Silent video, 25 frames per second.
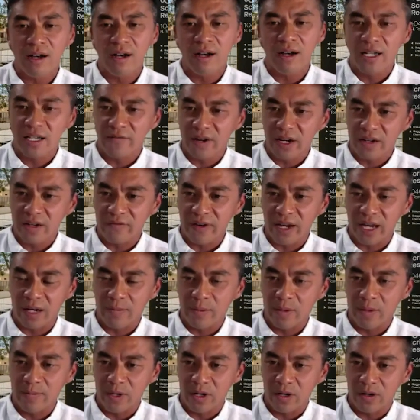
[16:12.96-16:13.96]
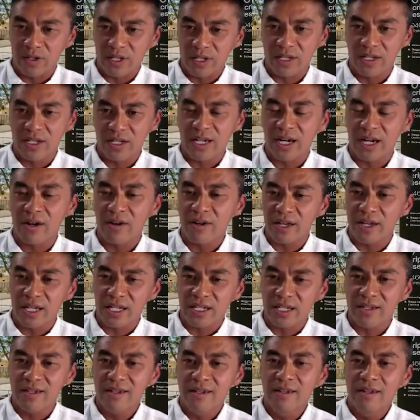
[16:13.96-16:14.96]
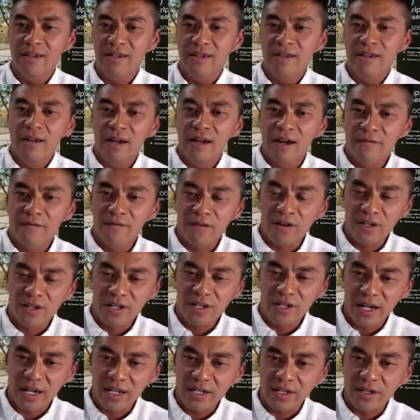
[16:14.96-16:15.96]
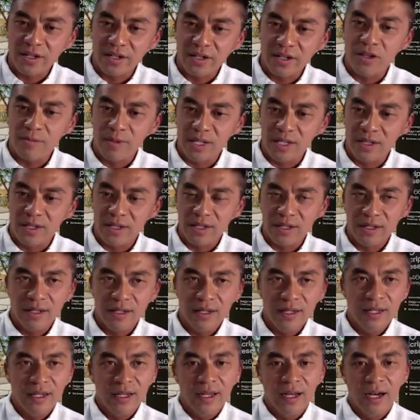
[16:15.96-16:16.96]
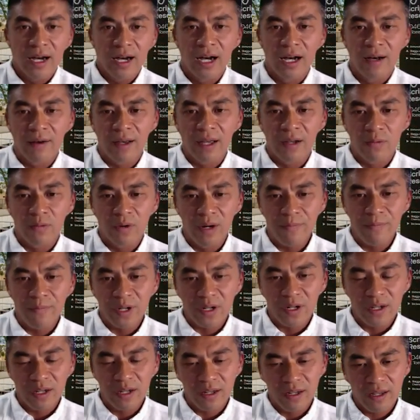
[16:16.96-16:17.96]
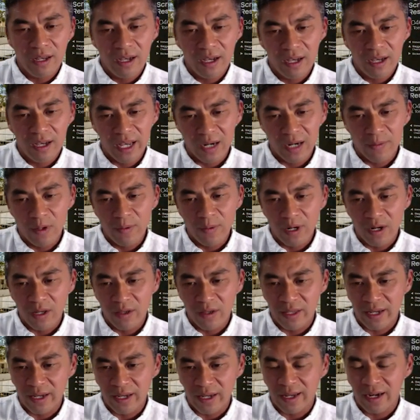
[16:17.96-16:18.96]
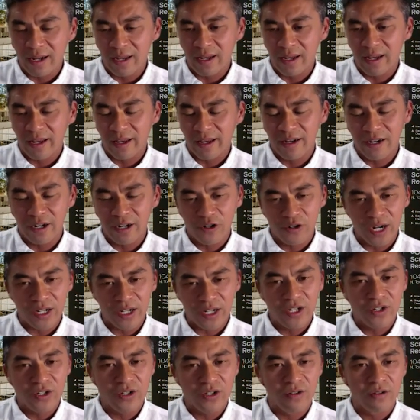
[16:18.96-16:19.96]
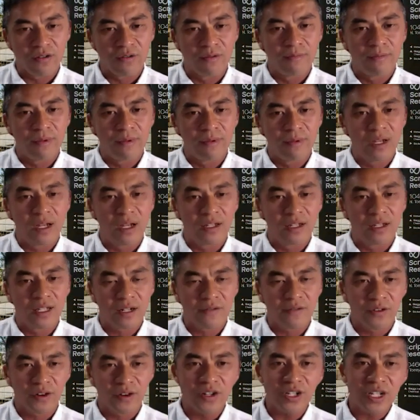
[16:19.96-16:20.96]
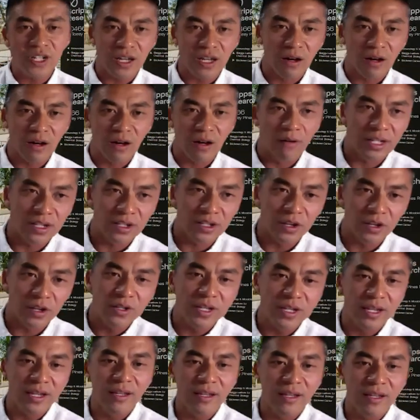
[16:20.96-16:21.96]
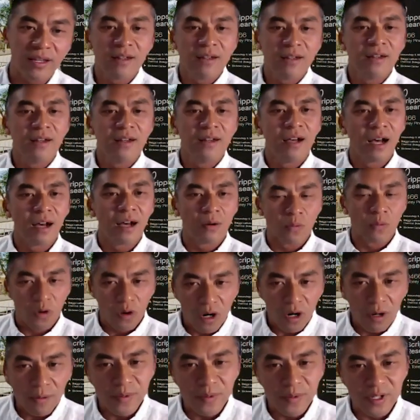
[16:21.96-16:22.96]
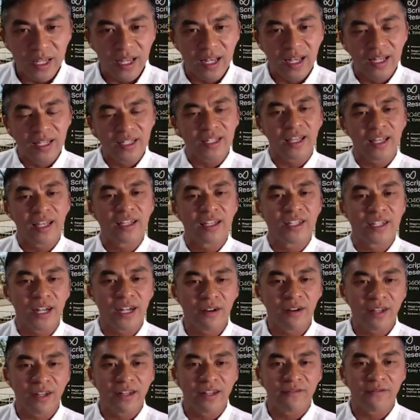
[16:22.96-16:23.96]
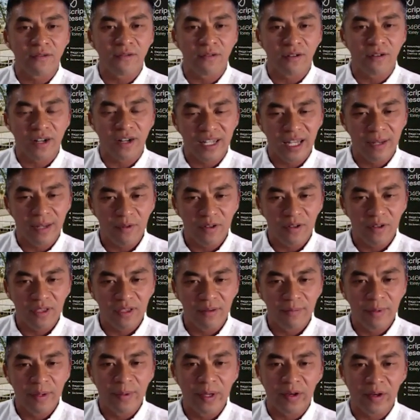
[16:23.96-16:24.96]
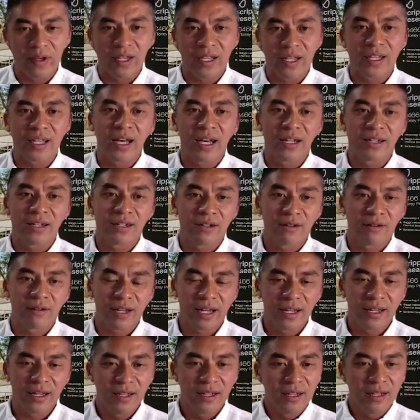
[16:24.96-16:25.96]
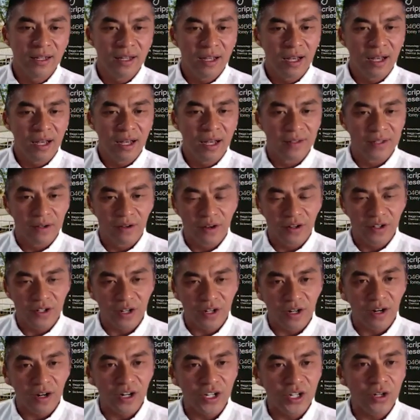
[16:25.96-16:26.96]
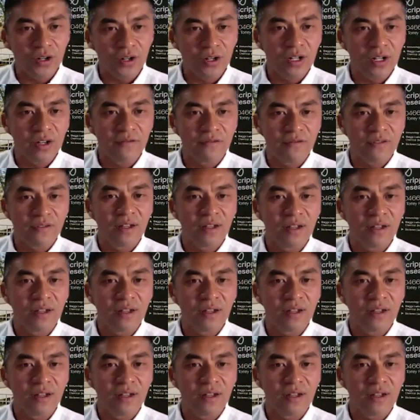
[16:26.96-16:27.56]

cost-effective animal models as surrogates uh, for studies in humans. Uh, and one uh, animal model that I got, I got attracted to uh, several years ago is using uh, worms as a surrogate, for example, the mammalian gut. Okay? And so here's a cartoon of